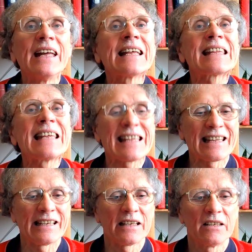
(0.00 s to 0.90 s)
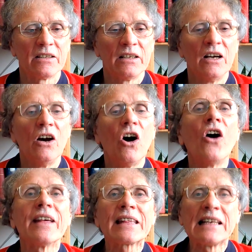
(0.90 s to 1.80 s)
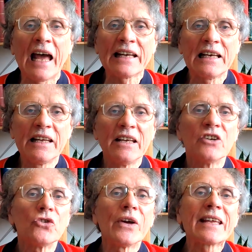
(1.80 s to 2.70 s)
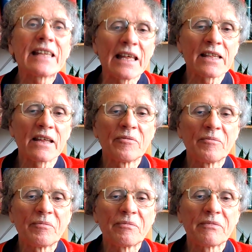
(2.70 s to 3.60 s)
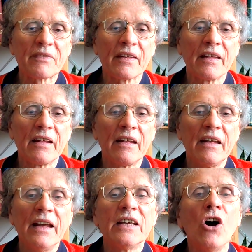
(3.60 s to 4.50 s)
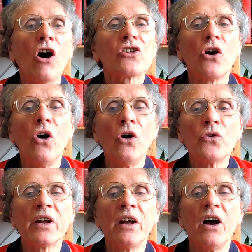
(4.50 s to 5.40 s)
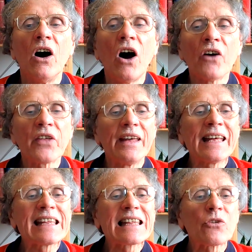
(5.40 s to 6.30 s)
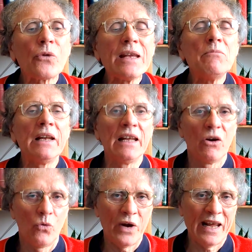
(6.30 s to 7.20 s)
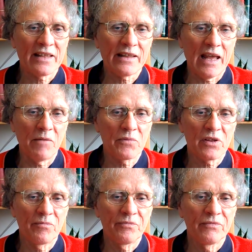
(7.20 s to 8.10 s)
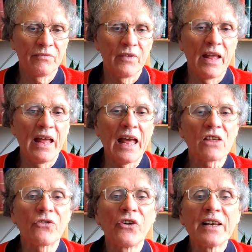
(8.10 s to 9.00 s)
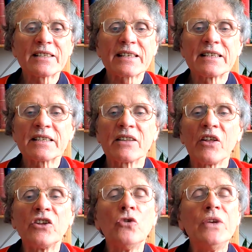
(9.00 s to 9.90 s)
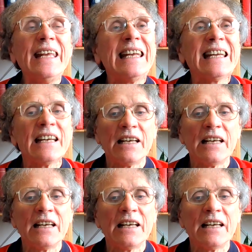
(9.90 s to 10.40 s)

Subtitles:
existed or is likely to exist. He also owned other extremely rare stamps, as for instance the unique